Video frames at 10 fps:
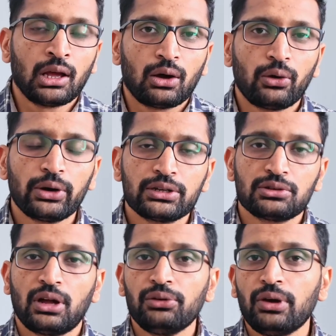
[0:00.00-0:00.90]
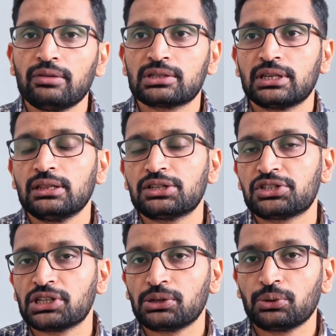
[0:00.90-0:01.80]
All right, so now you have seen the
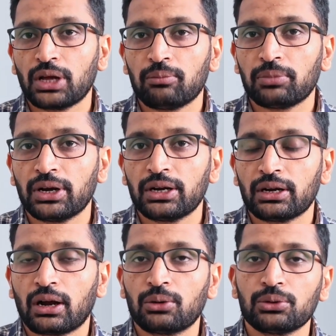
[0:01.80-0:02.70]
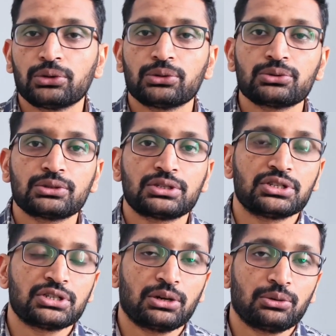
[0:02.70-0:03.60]
Jinja2 template and how to use the
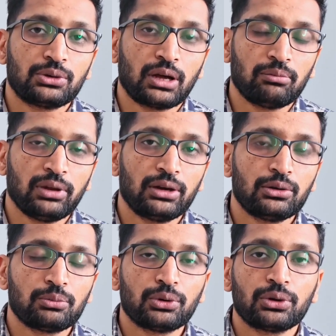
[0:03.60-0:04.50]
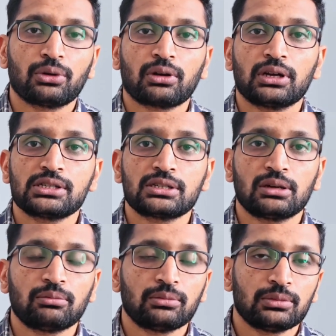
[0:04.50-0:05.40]
Jinja2 template to put your
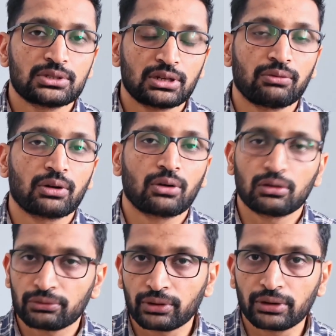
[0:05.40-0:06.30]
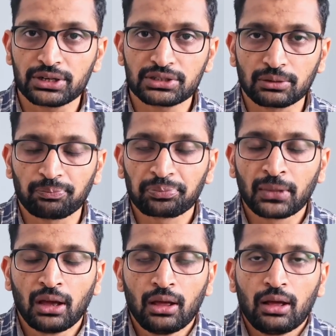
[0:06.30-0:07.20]
custom server configuration.
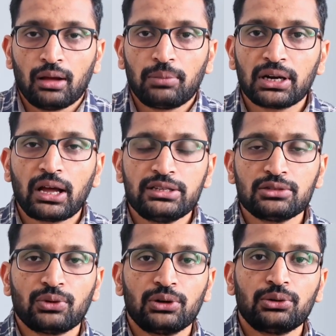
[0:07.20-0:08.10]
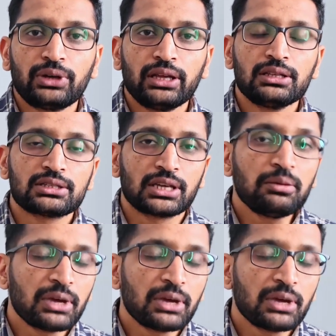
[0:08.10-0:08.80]
But I just want to take the same